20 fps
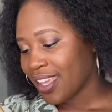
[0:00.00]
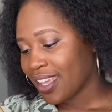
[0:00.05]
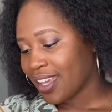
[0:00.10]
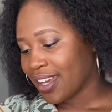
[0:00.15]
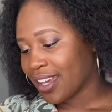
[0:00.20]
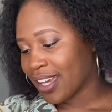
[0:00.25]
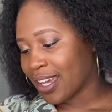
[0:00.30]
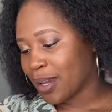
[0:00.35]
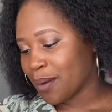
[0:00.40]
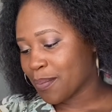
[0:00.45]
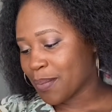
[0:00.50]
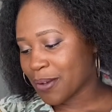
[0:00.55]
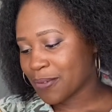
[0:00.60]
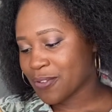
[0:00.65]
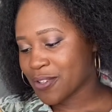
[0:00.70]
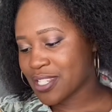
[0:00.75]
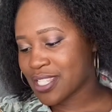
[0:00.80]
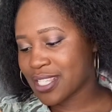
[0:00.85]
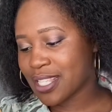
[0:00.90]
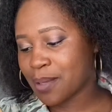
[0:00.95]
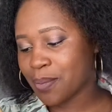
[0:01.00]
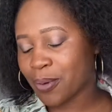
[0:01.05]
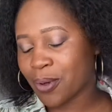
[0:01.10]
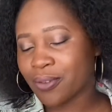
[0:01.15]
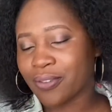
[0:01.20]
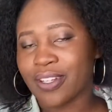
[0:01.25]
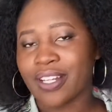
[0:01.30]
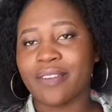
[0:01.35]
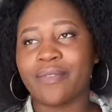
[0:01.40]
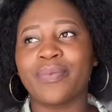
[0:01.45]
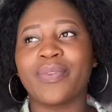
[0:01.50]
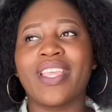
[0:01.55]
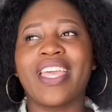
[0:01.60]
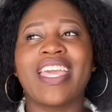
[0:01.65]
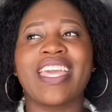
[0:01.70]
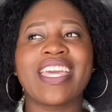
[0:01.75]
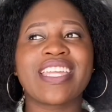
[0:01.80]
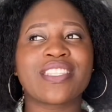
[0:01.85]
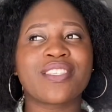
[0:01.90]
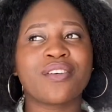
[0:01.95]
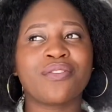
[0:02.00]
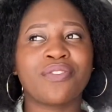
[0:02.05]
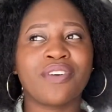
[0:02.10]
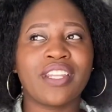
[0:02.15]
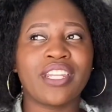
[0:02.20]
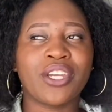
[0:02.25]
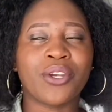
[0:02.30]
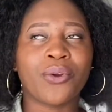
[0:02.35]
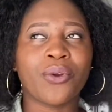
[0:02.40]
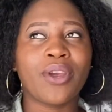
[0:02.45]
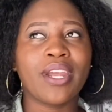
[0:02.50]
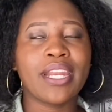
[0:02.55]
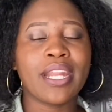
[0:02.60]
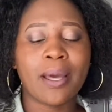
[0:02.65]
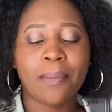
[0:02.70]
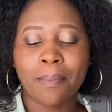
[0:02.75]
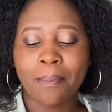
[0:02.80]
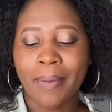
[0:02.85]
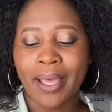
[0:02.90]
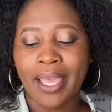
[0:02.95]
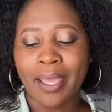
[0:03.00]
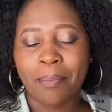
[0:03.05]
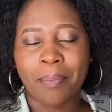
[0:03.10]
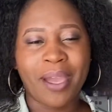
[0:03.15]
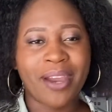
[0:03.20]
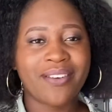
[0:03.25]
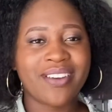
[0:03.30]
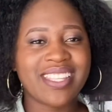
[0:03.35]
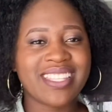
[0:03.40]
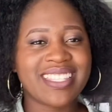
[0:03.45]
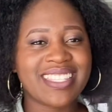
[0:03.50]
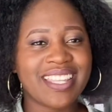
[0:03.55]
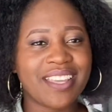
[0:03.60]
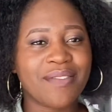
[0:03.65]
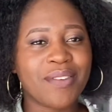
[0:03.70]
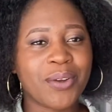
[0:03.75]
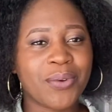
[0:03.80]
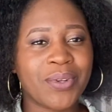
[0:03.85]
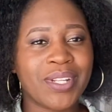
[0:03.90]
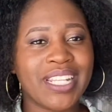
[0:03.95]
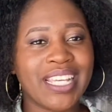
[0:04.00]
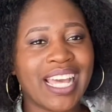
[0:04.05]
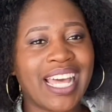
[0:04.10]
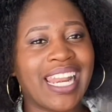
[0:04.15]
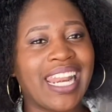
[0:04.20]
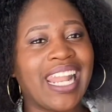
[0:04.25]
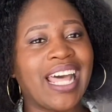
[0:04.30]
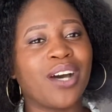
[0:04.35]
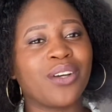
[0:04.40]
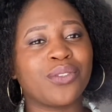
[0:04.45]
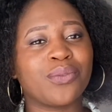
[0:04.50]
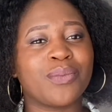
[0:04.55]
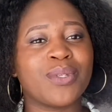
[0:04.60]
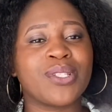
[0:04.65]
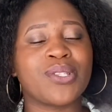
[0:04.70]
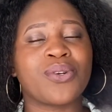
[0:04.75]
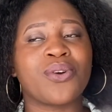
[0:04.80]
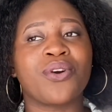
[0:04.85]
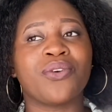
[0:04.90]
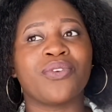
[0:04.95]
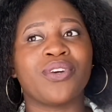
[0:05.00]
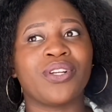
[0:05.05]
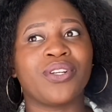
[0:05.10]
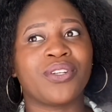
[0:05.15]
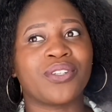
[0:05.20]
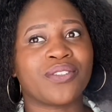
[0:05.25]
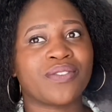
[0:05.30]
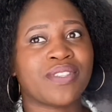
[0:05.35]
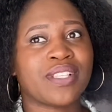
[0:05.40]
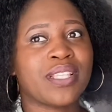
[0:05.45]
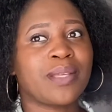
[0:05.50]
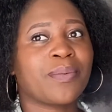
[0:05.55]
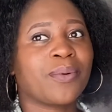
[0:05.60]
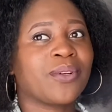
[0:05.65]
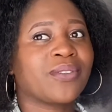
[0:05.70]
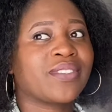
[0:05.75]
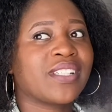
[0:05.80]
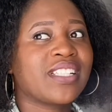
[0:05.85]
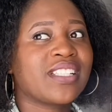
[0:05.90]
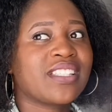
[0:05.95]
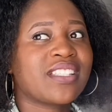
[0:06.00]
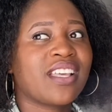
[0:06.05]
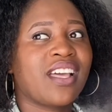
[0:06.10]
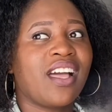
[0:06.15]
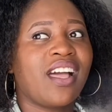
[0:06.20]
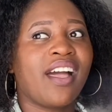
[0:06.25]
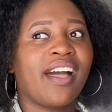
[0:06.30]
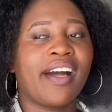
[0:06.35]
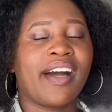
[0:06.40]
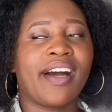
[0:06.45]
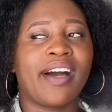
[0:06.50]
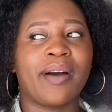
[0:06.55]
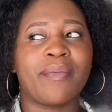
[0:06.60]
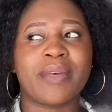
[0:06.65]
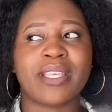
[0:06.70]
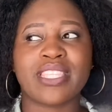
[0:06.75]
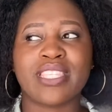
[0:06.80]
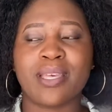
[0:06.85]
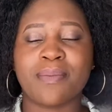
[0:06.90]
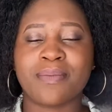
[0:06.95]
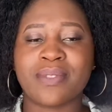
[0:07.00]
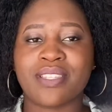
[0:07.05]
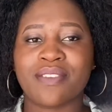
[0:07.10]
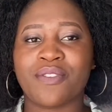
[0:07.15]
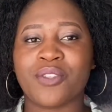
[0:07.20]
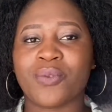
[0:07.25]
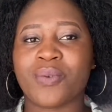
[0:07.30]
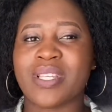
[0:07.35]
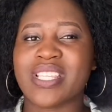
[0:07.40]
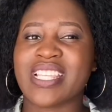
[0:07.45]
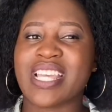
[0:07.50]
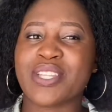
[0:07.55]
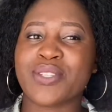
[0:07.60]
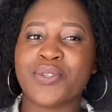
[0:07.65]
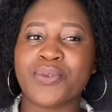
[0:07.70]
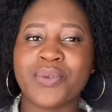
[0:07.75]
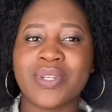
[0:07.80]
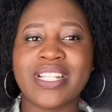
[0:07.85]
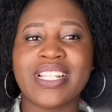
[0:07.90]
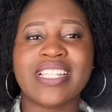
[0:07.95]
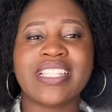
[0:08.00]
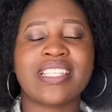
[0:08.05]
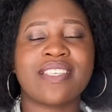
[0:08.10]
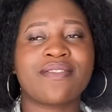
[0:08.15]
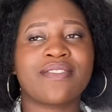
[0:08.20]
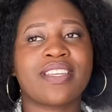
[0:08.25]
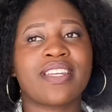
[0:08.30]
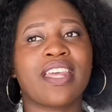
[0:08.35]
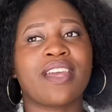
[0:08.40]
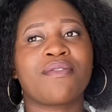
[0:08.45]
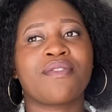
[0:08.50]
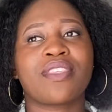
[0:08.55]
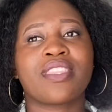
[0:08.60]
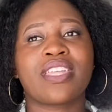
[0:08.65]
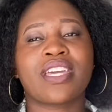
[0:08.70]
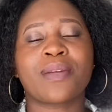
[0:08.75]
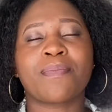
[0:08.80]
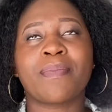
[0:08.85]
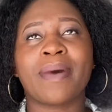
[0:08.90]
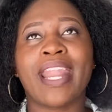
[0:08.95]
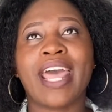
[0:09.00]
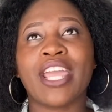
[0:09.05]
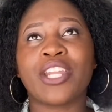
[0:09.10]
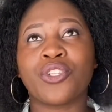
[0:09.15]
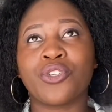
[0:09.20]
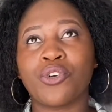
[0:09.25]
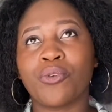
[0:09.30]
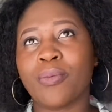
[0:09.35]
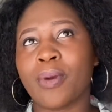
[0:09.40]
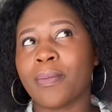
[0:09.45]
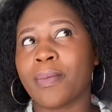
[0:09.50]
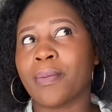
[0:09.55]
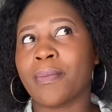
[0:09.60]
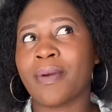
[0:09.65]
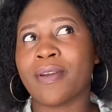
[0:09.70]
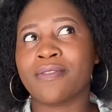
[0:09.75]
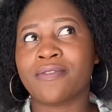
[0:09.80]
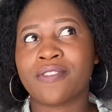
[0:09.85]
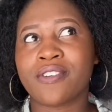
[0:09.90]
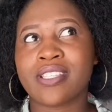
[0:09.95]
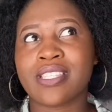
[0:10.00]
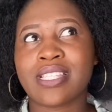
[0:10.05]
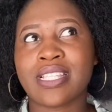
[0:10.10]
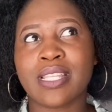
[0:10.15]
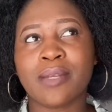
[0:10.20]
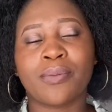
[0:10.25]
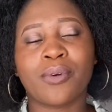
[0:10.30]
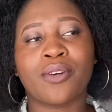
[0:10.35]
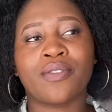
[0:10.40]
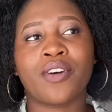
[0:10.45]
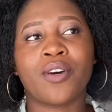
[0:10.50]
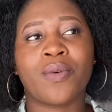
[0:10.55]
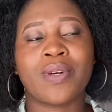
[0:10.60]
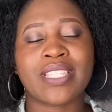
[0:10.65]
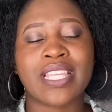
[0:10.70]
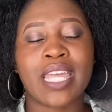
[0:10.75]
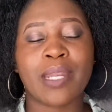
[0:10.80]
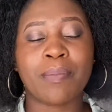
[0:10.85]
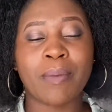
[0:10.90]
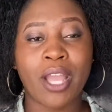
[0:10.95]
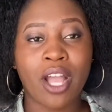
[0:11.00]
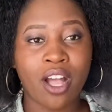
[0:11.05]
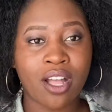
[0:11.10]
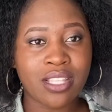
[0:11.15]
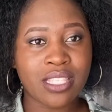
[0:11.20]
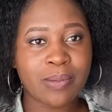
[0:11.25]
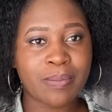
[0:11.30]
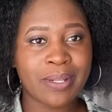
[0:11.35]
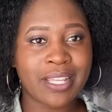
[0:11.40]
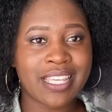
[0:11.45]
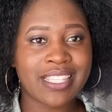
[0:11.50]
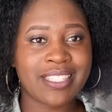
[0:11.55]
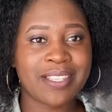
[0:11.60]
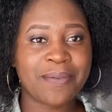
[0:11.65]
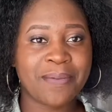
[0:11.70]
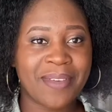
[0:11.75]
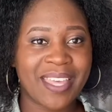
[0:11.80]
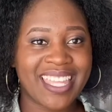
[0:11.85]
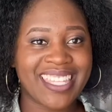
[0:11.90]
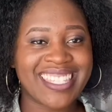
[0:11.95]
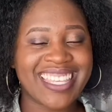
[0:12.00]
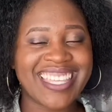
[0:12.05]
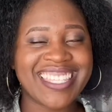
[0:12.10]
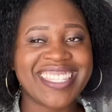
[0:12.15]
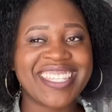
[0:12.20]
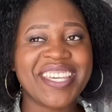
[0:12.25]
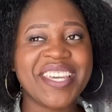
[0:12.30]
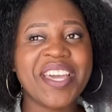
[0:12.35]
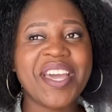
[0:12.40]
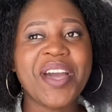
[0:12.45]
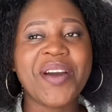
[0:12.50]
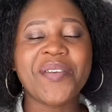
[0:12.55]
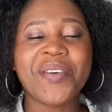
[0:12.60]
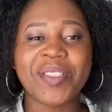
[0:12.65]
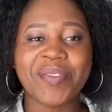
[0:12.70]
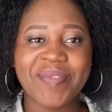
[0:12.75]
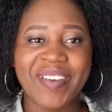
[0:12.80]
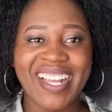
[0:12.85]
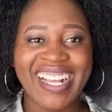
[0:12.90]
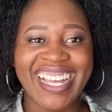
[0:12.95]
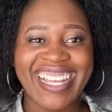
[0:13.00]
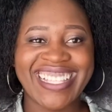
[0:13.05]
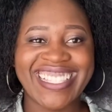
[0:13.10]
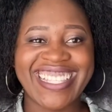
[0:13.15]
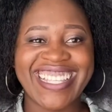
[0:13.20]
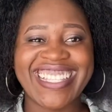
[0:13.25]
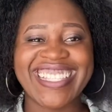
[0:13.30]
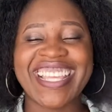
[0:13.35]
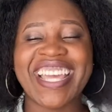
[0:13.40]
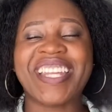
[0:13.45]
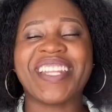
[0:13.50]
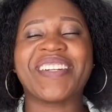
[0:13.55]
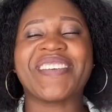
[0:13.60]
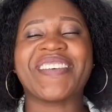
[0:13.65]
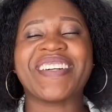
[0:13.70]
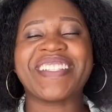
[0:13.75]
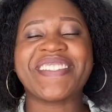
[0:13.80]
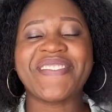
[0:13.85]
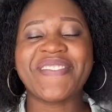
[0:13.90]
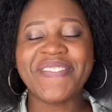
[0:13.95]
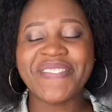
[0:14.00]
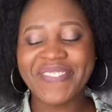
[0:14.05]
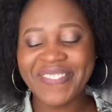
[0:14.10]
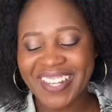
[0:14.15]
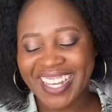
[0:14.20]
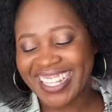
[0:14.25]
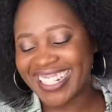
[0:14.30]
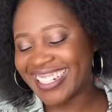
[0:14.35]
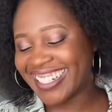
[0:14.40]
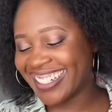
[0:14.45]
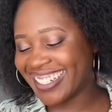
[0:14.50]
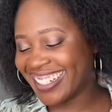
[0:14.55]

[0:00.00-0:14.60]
My first sleepover. It's so funny. Growing up, my parents never really allowed me to go for a lot of sleepovers, except if it was like to relatives and everything. But I do remember my first sleepover was at my aunt's place in Riantanshi with my cousins, and it was fun.